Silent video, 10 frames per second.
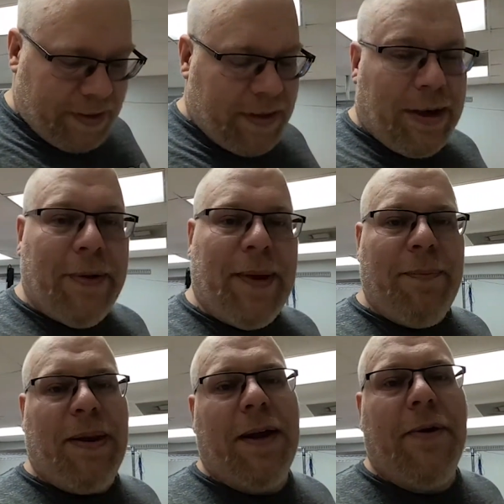that we
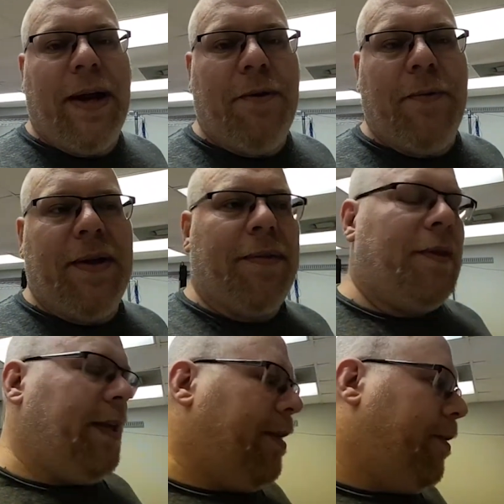might play around with,
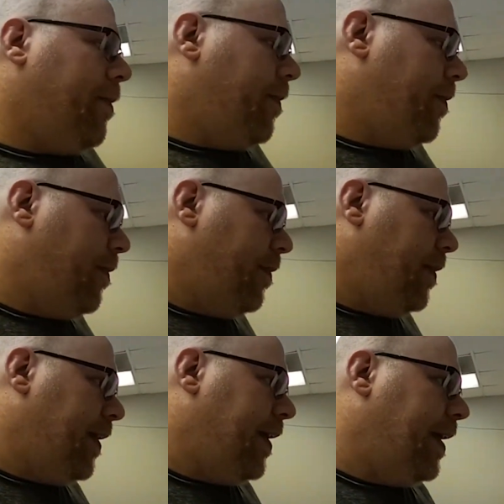you know,
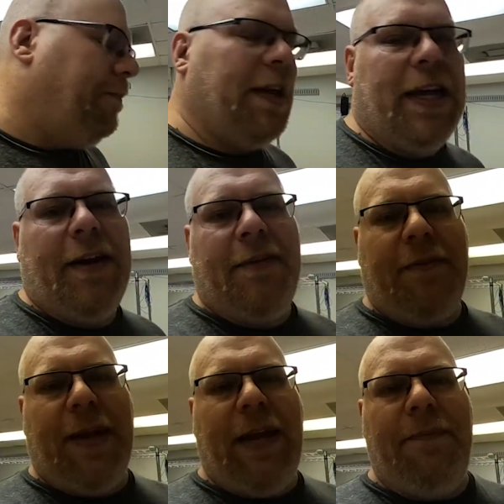definitely getting
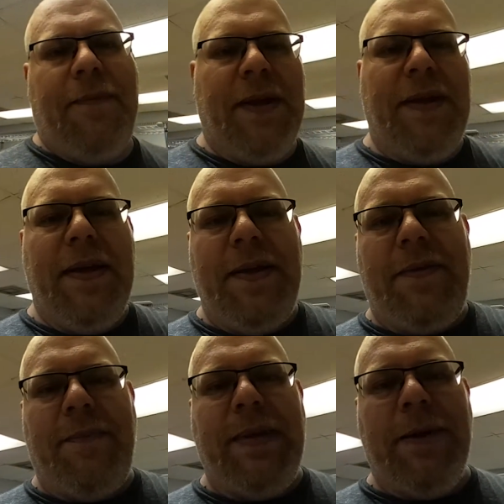some
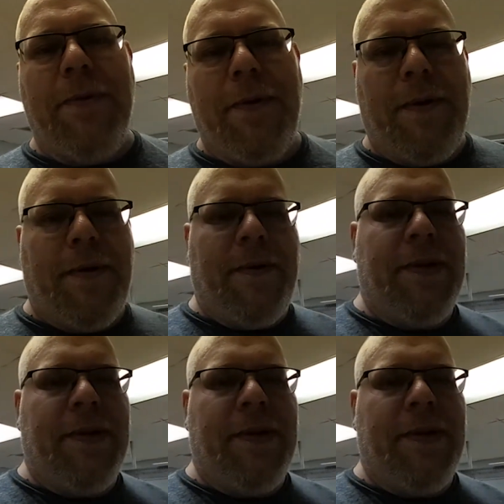B-roll,